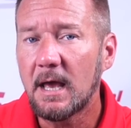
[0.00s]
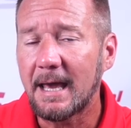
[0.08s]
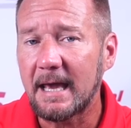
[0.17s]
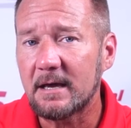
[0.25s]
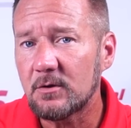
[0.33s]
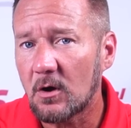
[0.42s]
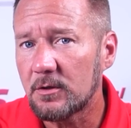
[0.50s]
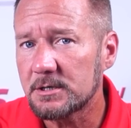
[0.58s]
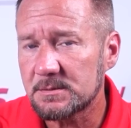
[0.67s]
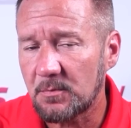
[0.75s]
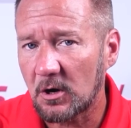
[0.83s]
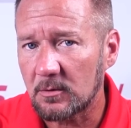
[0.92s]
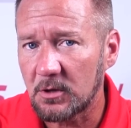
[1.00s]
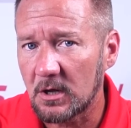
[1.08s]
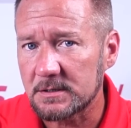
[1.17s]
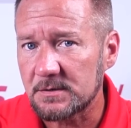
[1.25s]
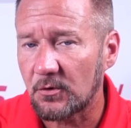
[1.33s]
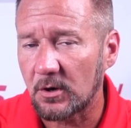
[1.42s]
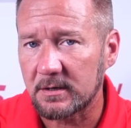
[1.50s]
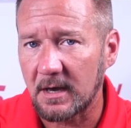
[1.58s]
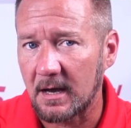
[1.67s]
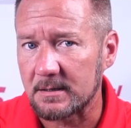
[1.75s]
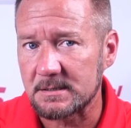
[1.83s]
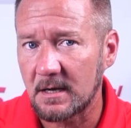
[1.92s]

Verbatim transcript: and all the spark plugs for a gas